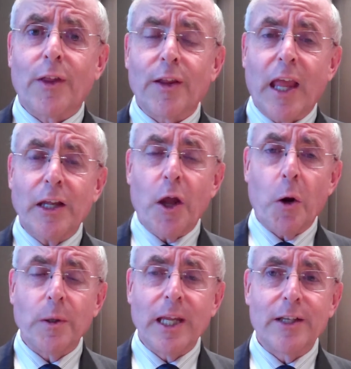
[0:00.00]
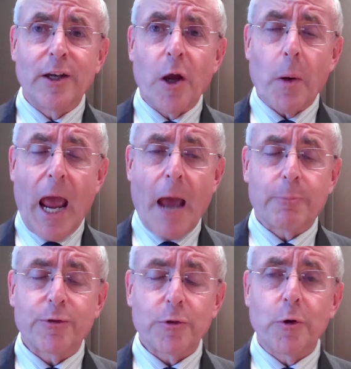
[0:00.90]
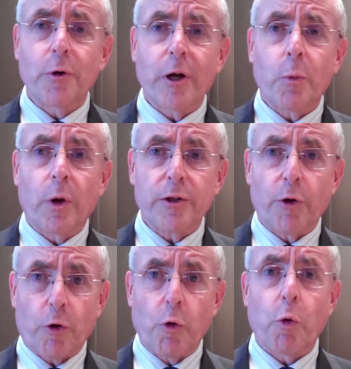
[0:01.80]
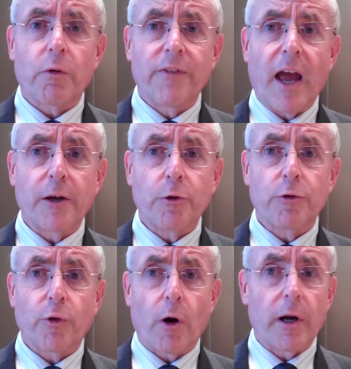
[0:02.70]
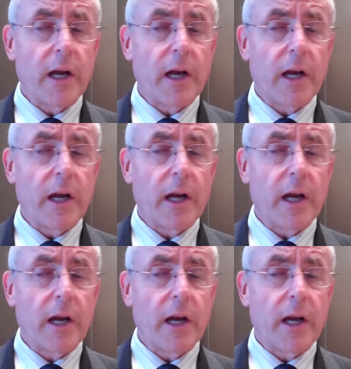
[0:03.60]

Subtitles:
They need to know absolutely what your core values are,